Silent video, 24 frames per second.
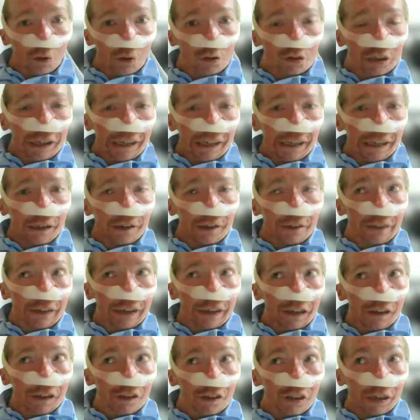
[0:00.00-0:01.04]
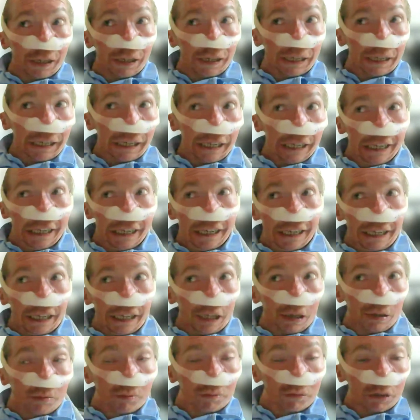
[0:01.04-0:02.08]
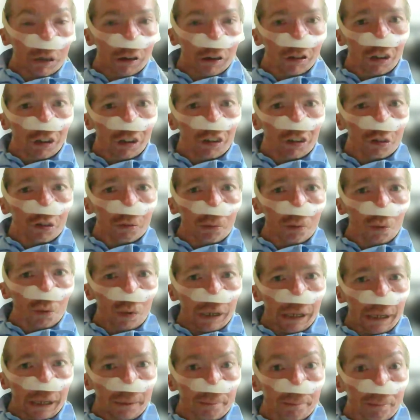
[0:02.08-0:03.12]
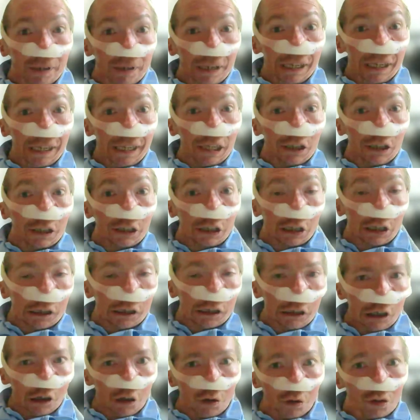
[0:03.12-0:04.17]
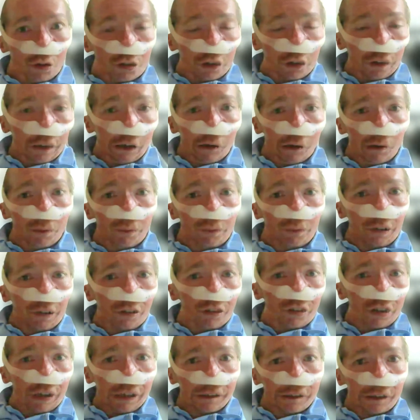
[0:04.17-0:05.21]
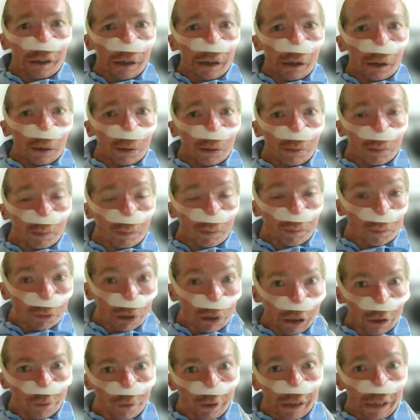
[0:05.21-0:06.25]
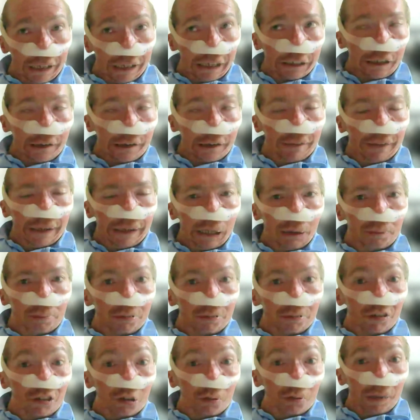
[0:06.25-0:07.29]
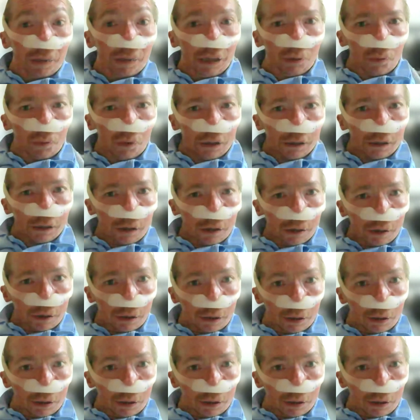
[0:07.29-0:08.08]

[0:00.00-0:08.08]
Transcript: hotel that is A, accessible, and B, close to the conference centre. In Vienna, there happens to be one.